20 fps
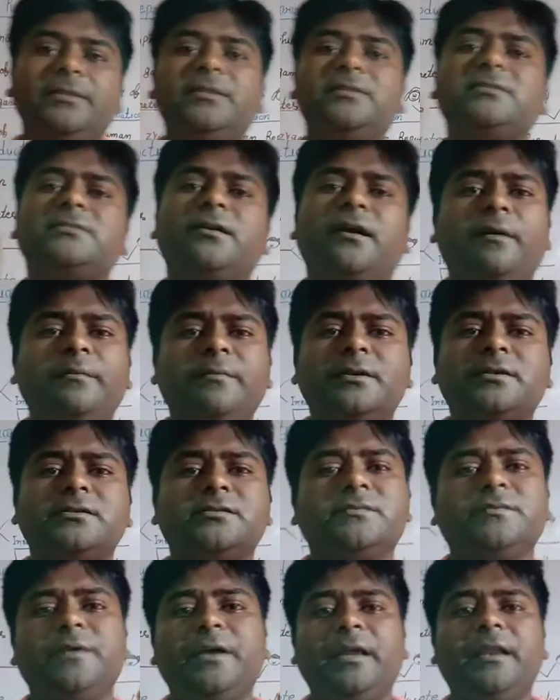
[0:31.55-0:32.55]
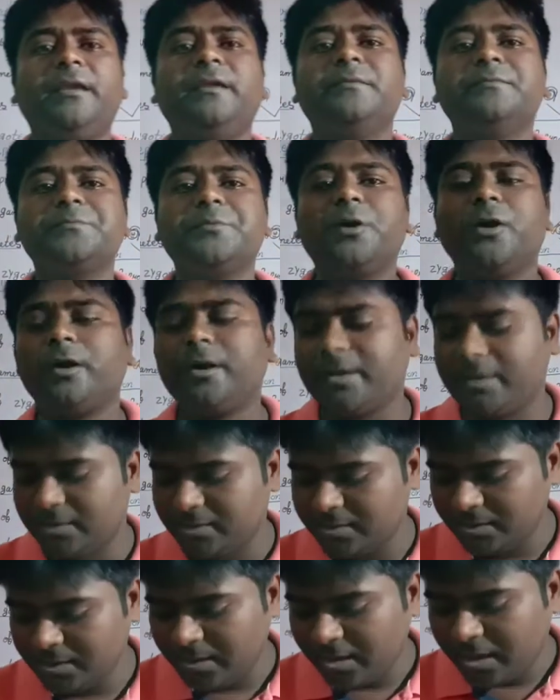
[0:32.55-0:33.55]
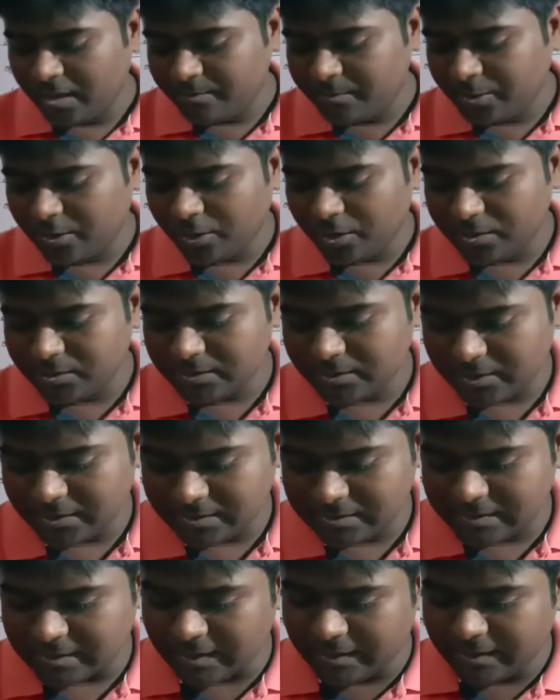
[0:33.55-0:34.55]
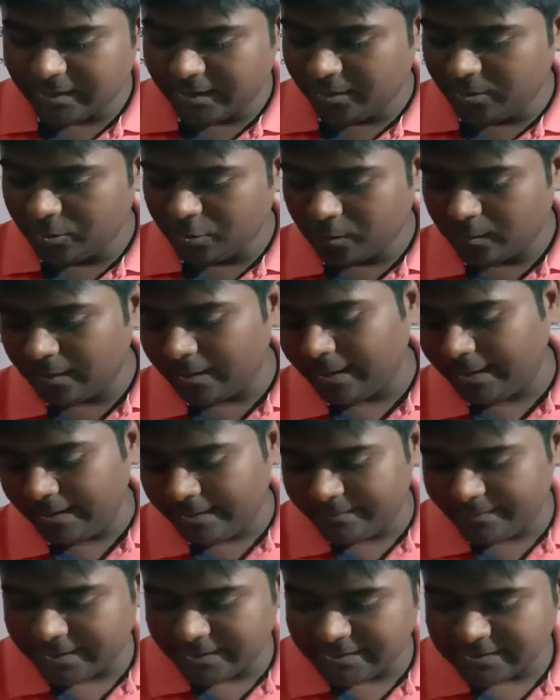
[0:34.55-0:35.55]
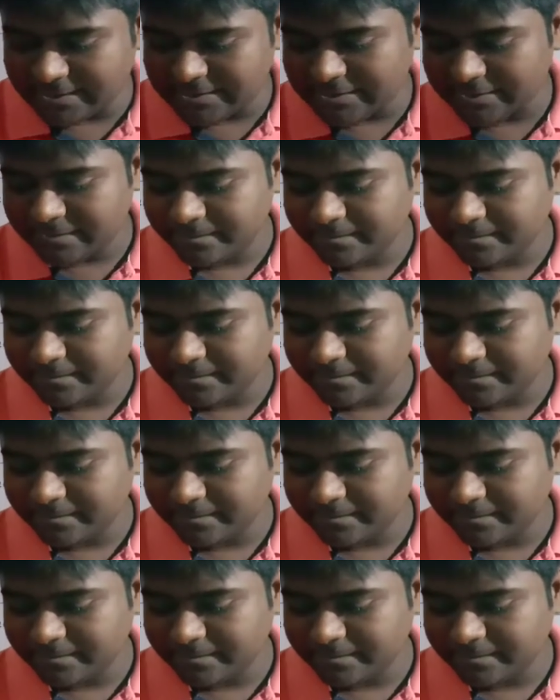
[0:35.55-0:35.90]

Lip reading: This term is very important because in certain lower animals